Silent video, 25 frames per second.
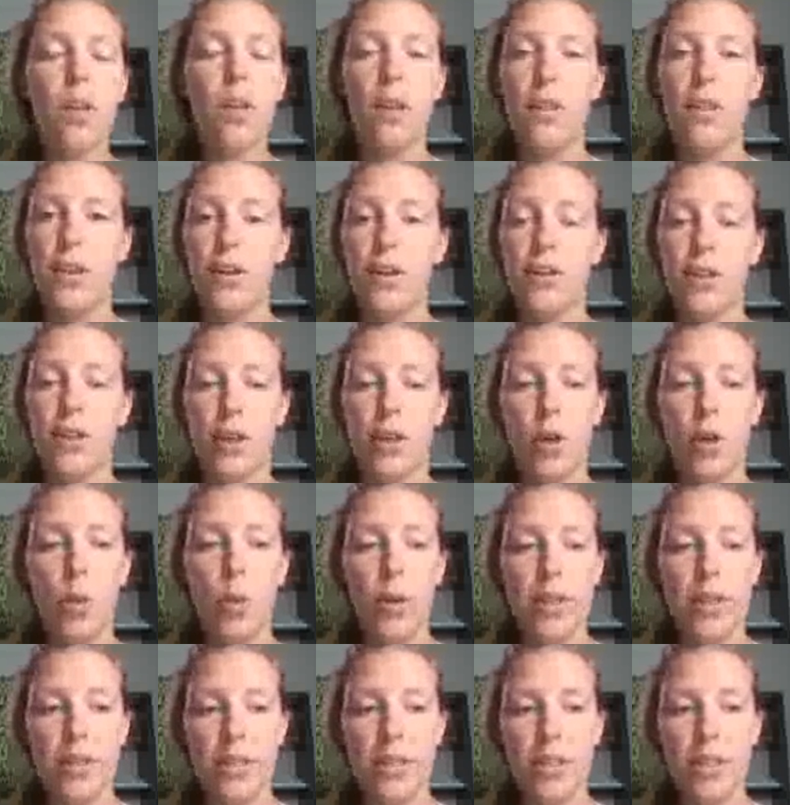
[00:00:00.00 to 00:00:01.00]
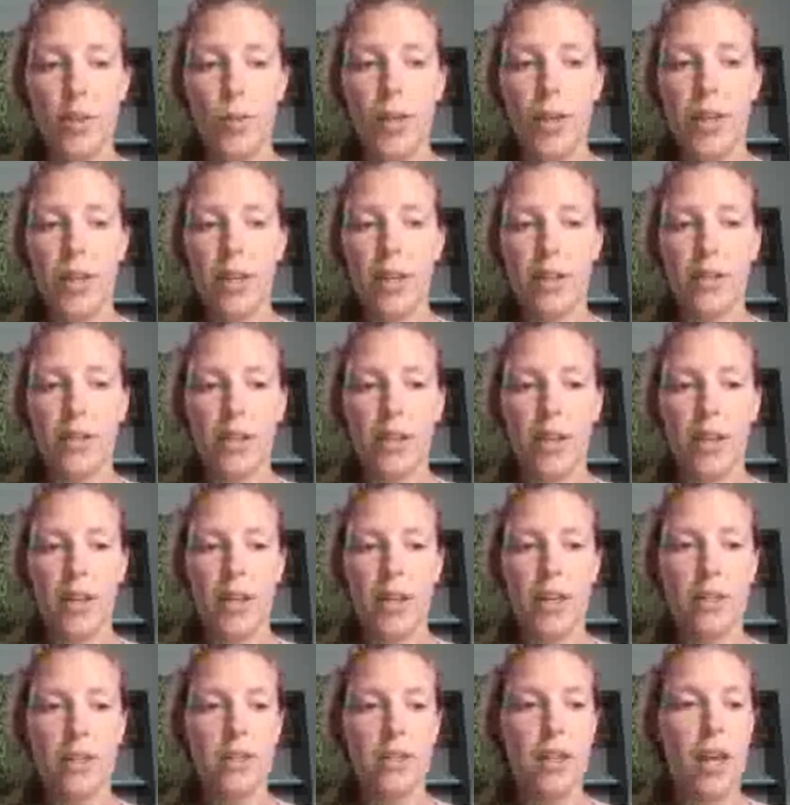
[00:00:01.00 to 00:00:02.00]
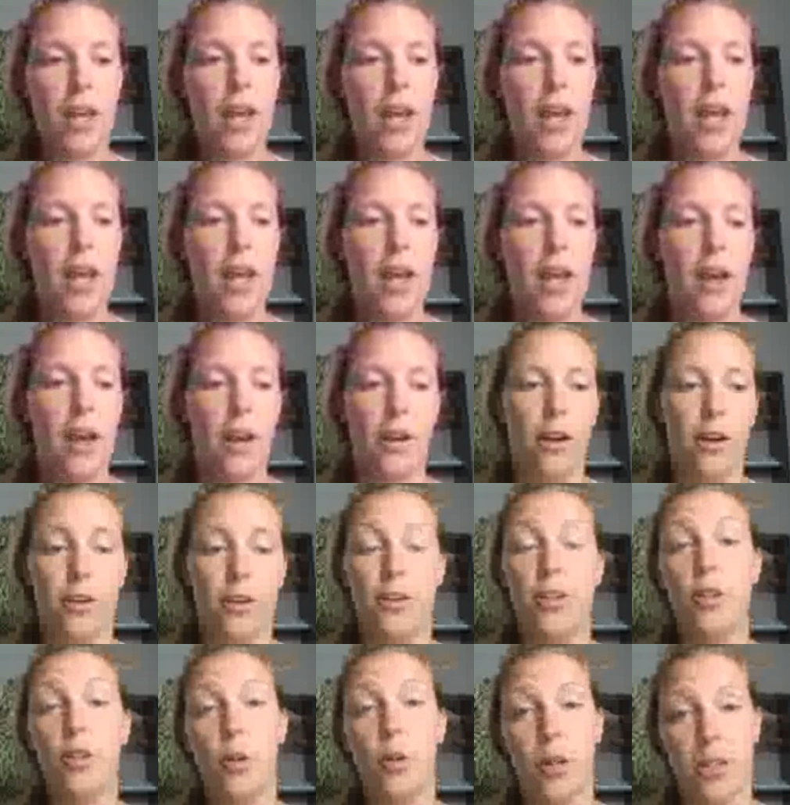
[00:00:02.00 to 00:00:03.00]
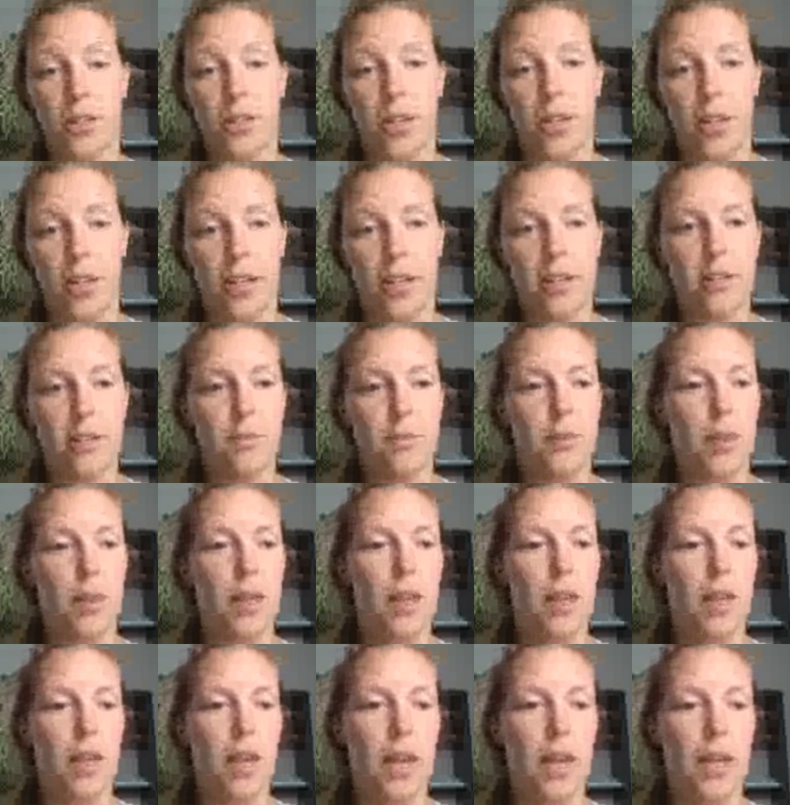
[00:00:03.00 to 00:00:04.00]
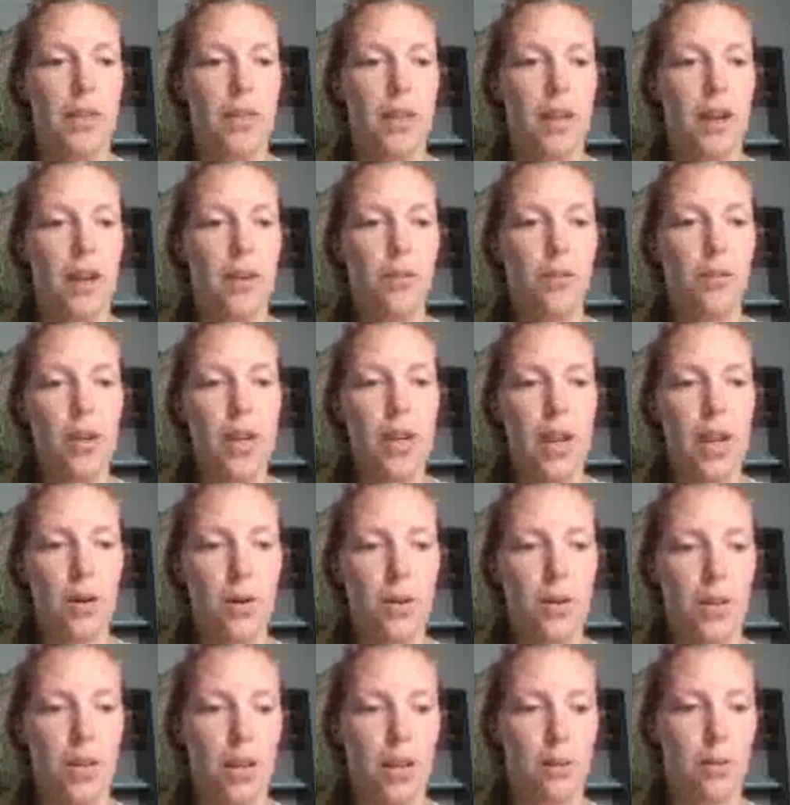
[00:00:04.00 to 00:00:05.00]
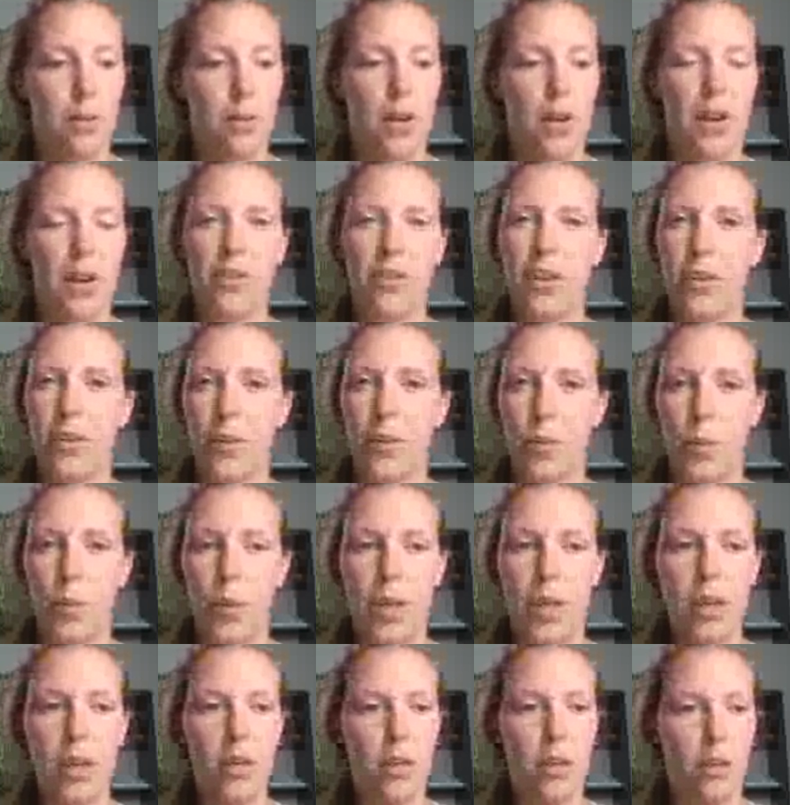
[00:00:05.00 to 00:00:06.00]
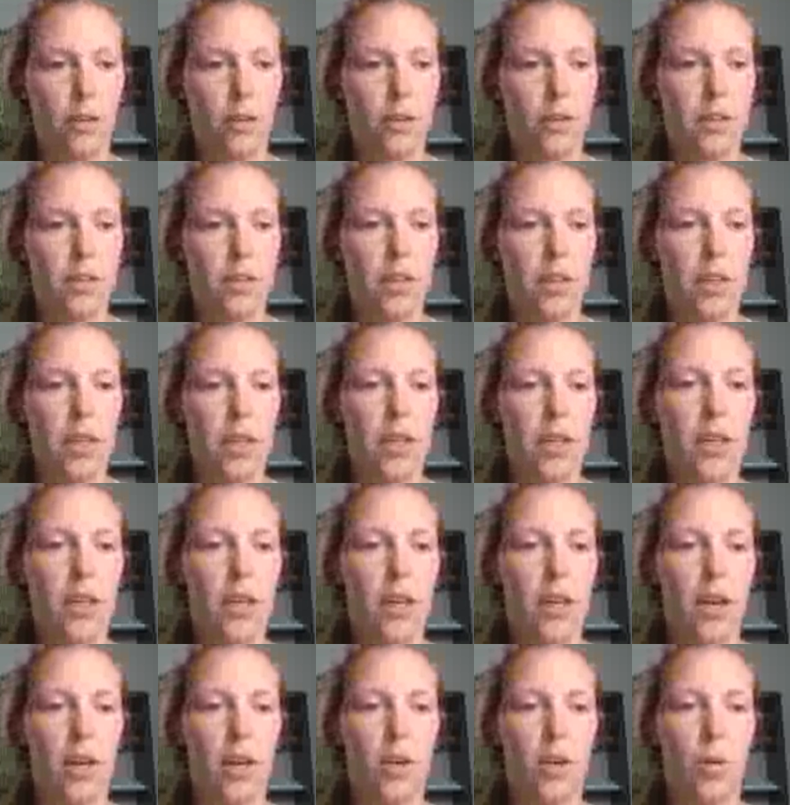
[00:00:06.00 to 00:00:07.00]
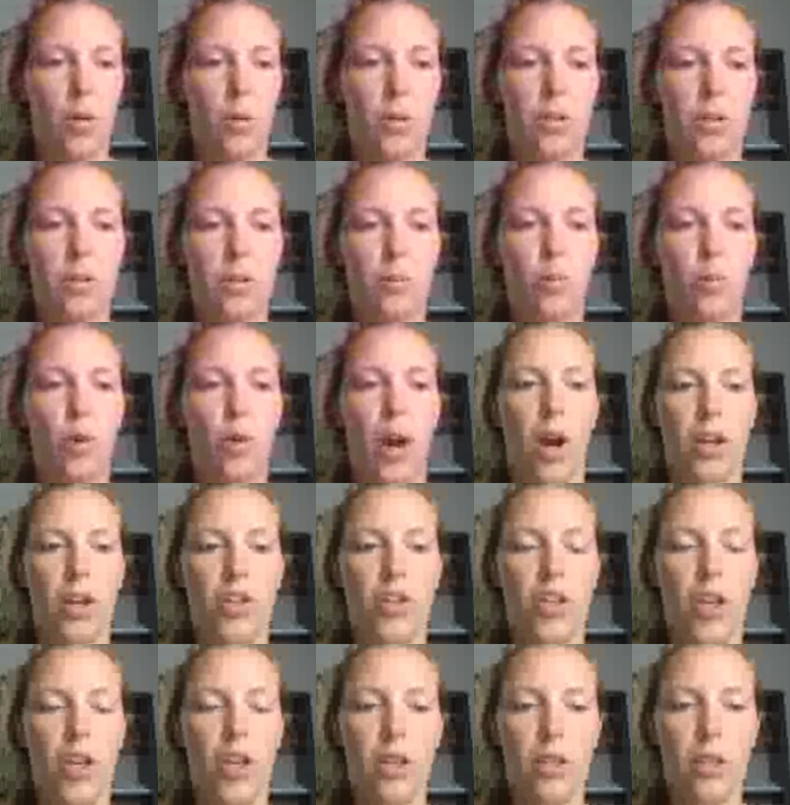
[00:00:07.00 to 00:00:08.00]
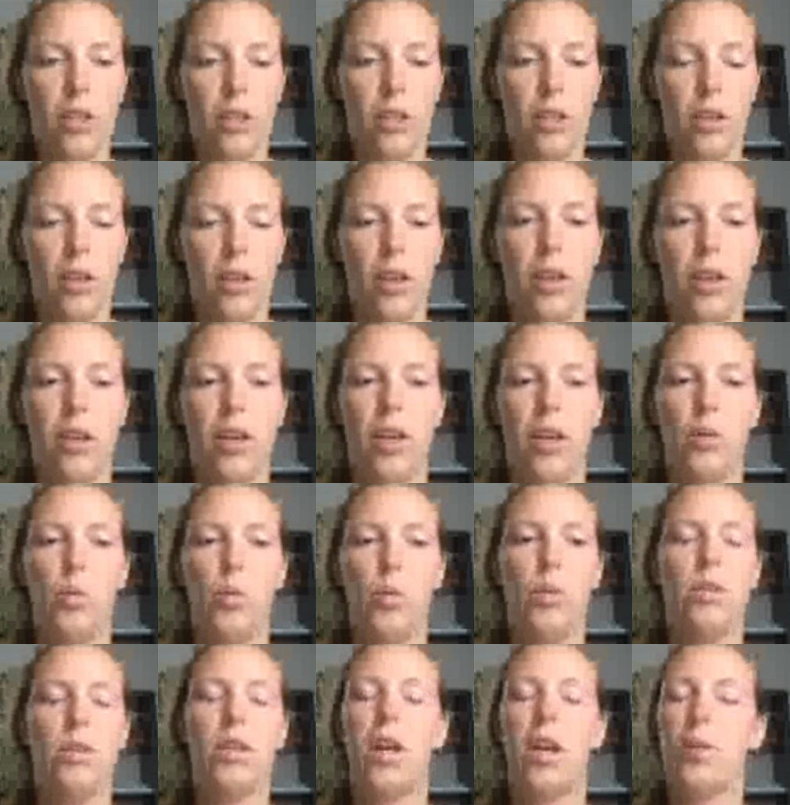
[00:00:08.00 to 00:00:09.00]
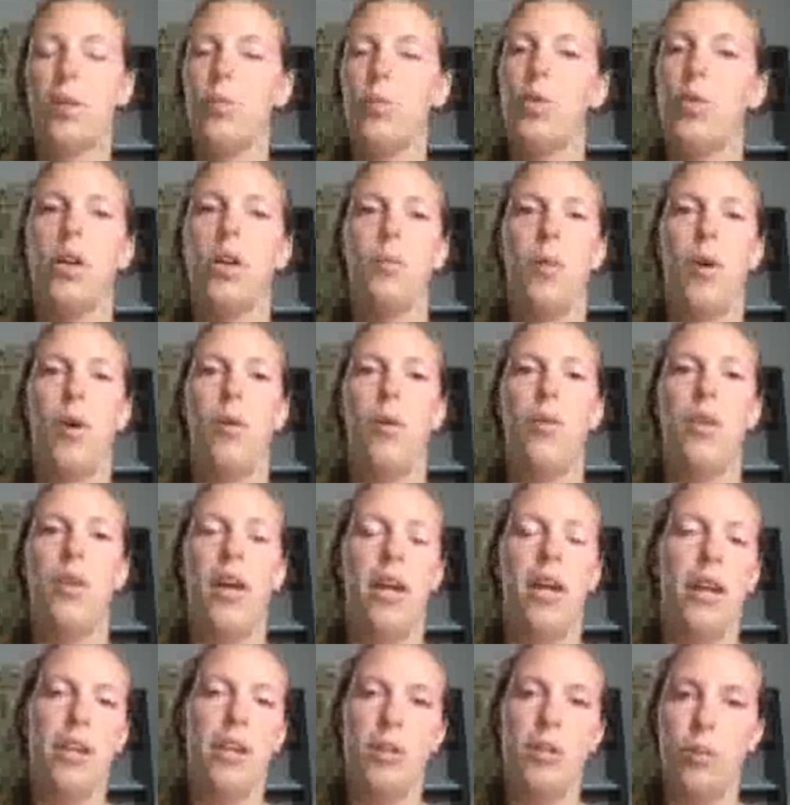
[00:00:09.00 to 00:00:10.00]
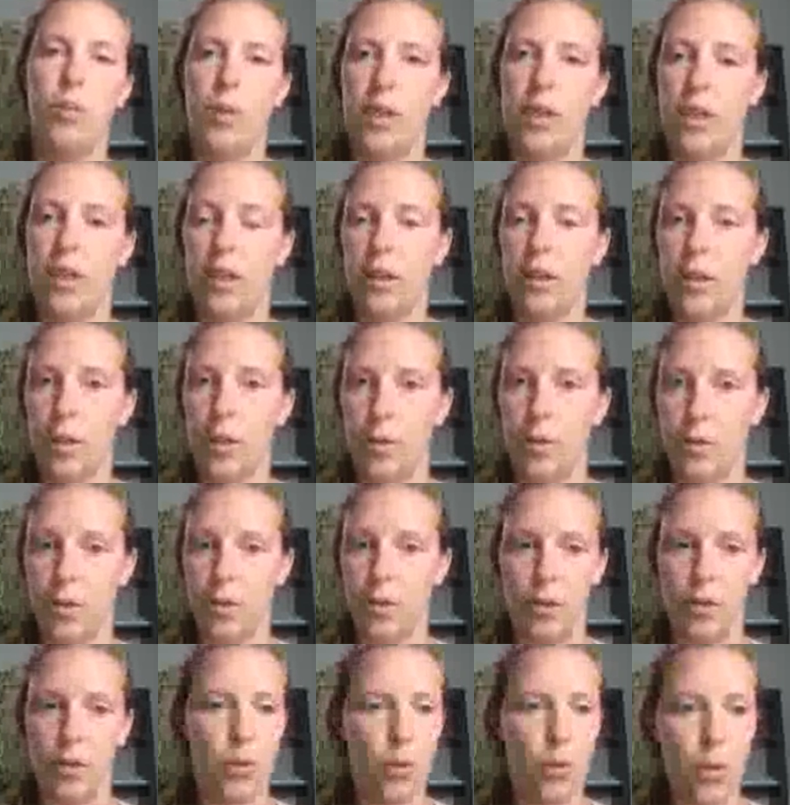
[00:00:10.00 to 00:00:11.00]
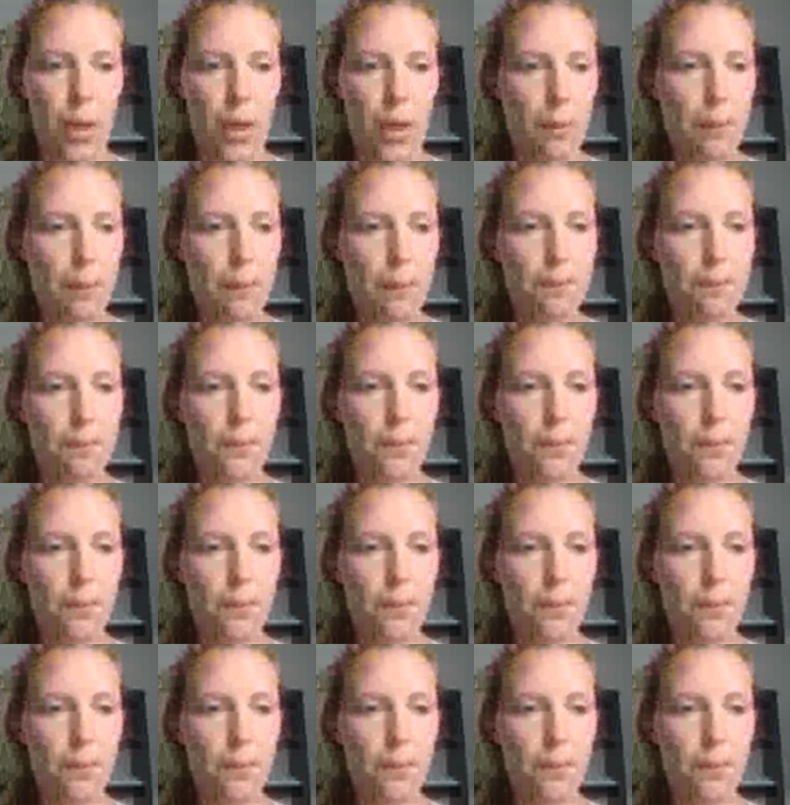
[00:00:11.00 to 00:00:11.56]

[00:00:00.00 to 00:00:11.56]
There's a quiz each week on Sundays, or due on Sundays. And then every now and then, about every other week, you'll see a course project, and we'll talk more about that as we get closer to them.